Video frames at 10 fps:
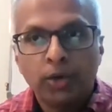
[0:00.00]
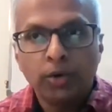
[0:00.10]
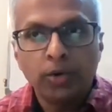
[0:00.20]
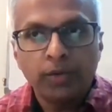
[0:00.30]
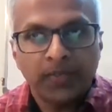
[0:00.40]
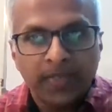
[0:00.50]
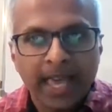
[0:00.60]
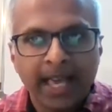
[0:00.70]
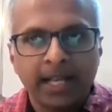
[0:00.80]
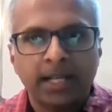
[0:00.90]
to
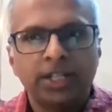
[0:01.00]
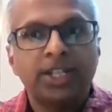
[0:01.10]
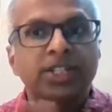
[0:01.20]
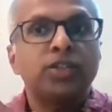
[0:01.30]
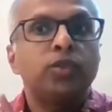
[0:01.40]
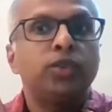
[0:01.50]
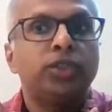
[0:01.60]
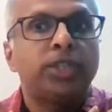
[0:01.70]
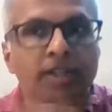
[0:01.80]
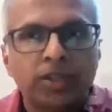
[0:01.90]
think Jesus
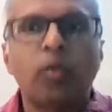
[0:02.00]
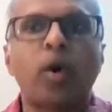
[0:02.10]
doesn't